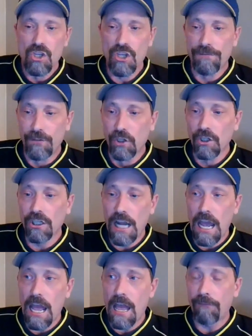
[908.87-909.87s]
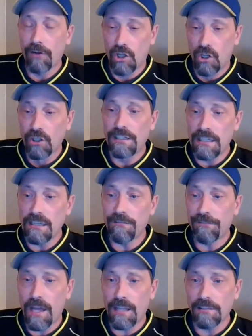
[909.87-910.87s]
If you're going to have a good
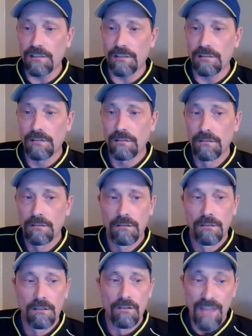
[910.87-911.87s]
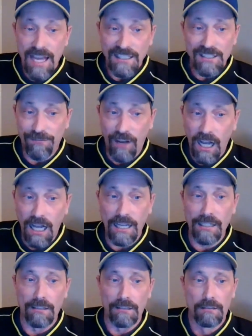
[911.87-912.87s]
defense, that's
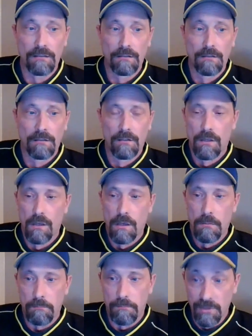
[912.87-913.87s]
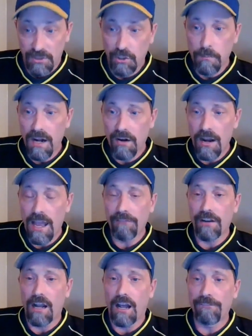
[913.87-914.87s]
fine. But you better have
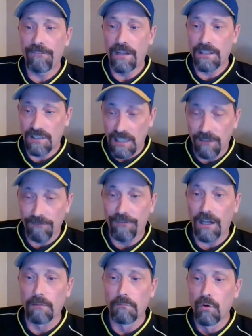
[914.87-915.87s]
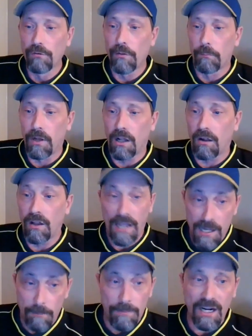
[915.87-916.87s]
an offense that can fucking move the ball,
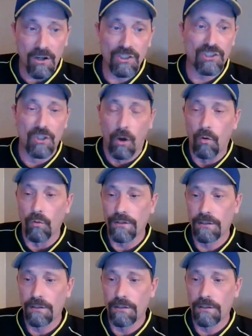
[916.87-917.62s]
and the Bears don't.